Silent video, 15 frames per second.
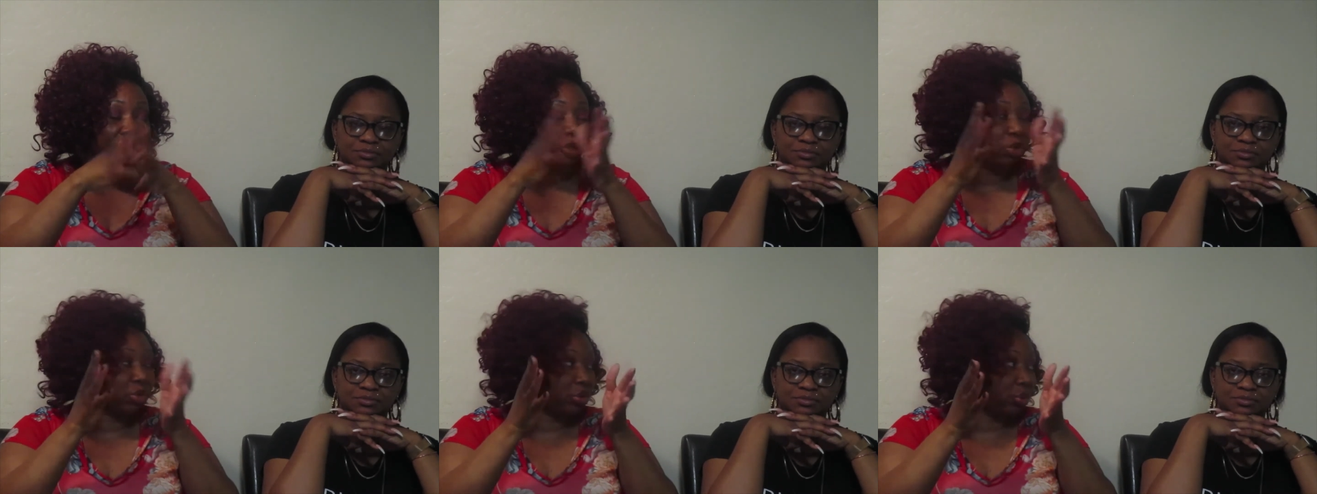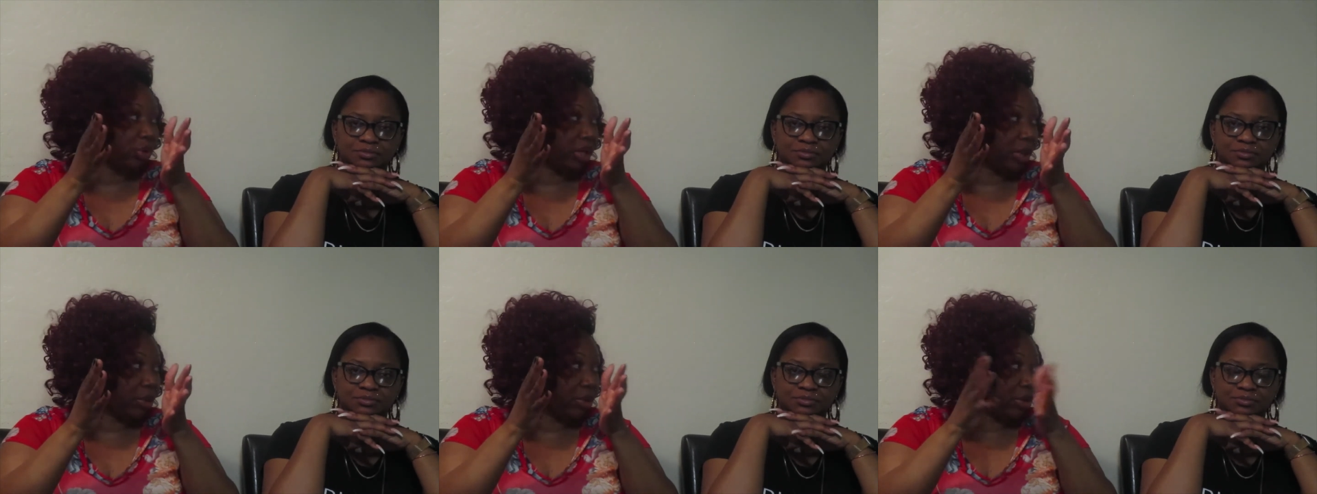Speaker 1: you were the one
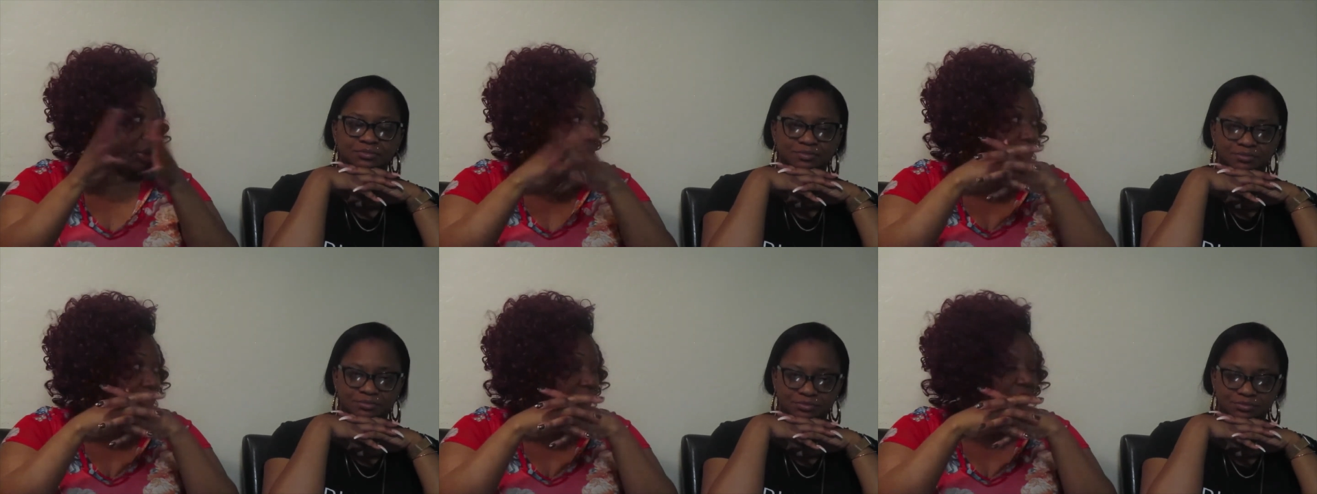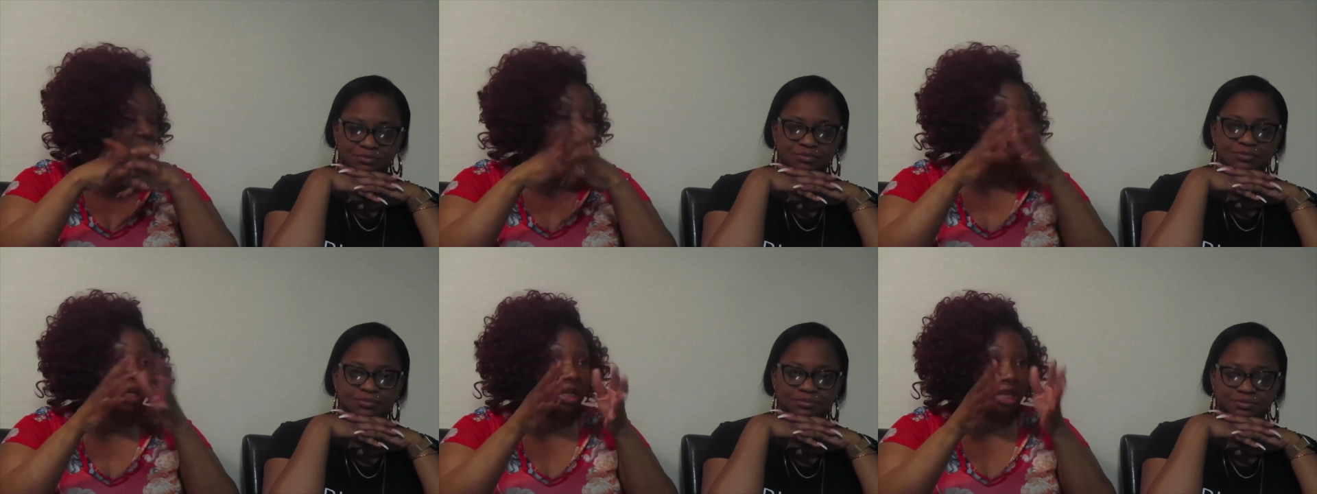that were there for me
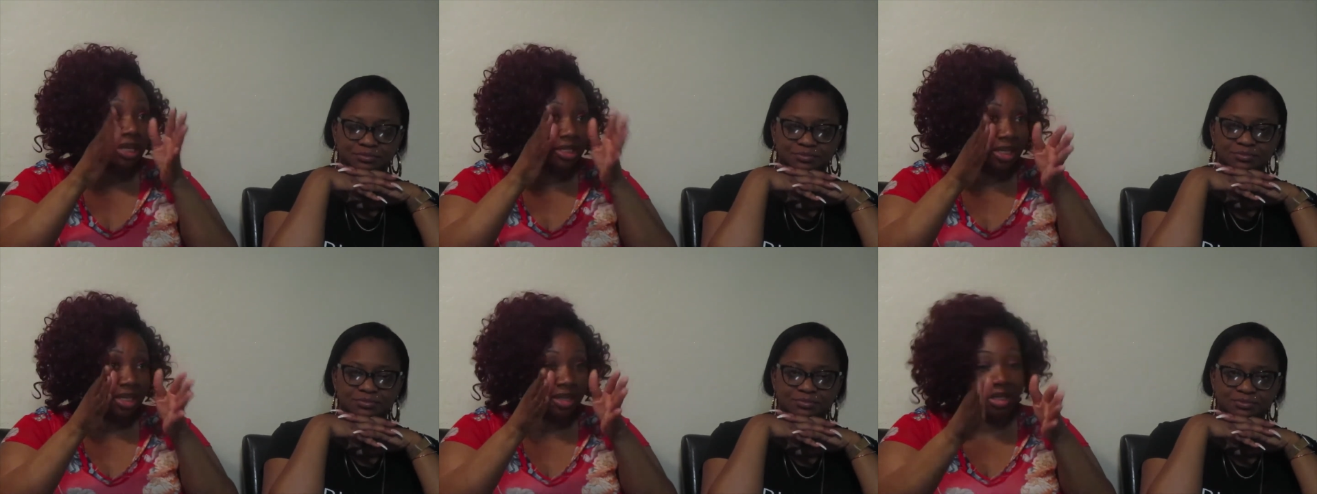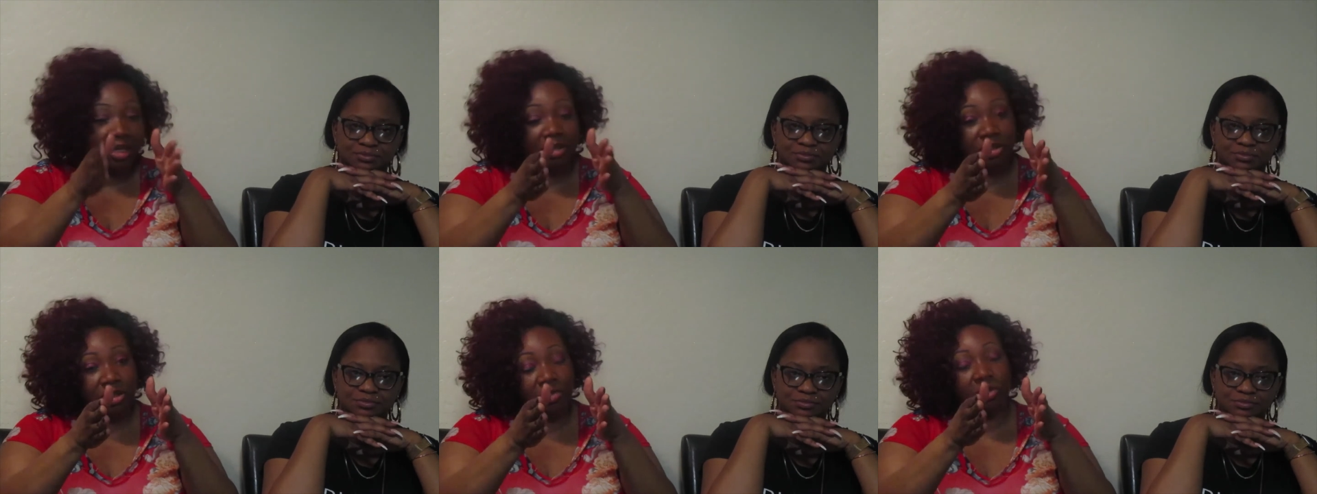when mm-hmm. they did
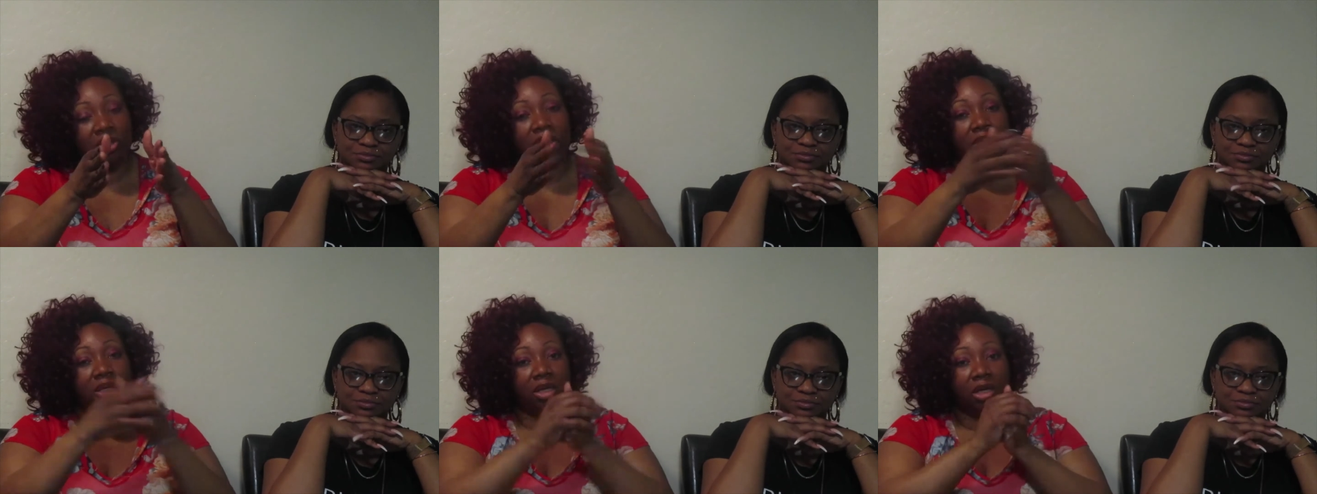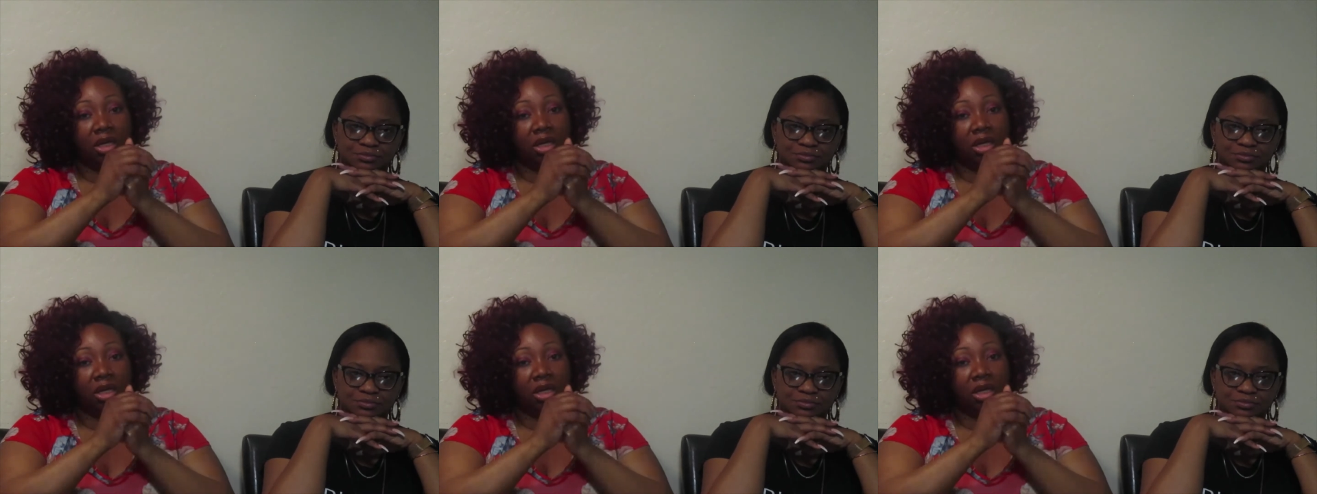things to me.